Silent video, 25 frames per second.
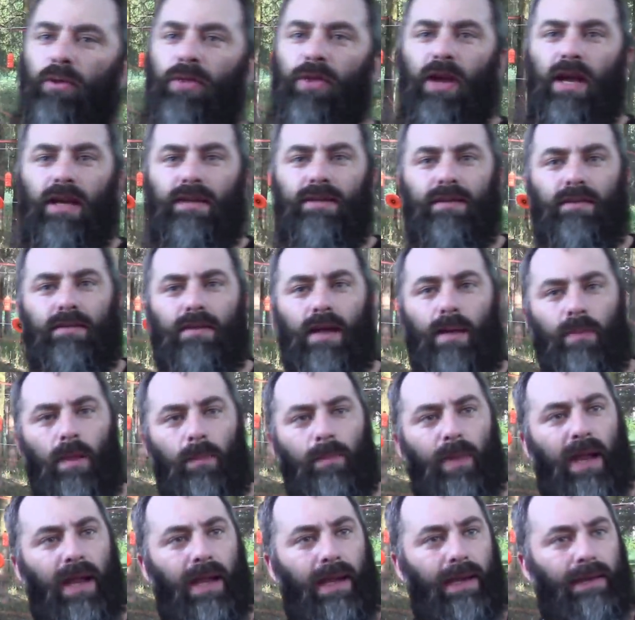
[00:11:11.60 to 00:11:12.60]
hit double
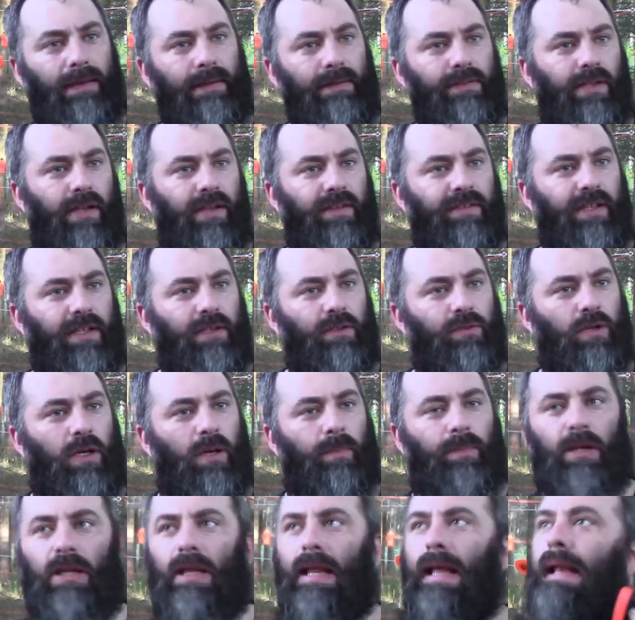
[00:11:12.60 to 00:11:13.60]
pings on a single
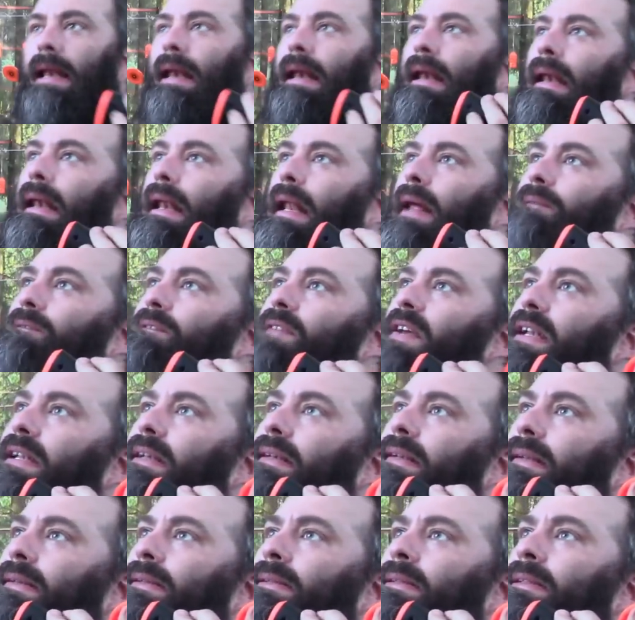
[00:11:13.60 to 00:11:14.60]
trigger pull. I love
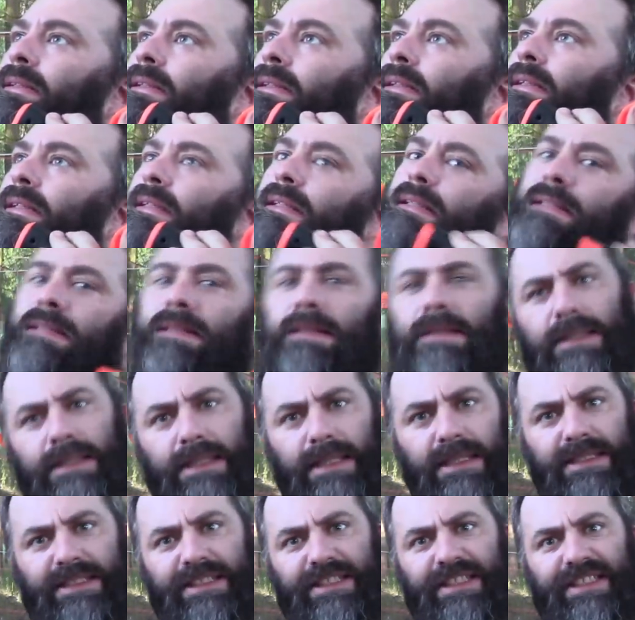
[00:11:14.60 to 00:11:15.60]
it.
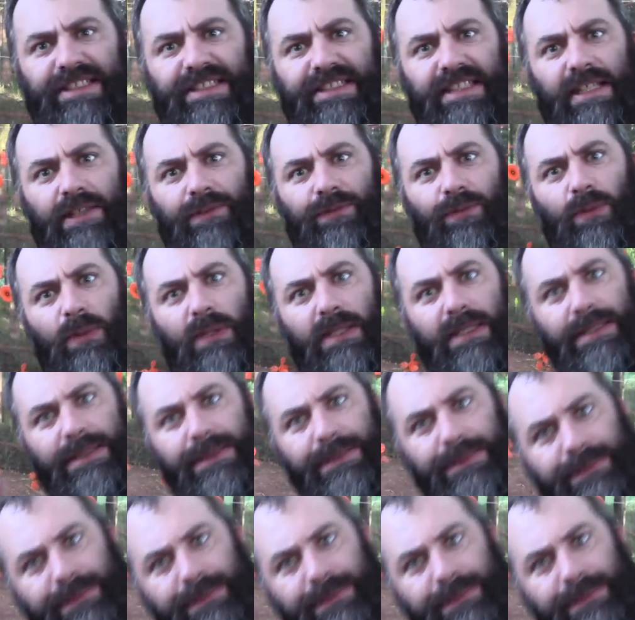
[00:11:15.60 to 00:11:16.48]
Get yourself one.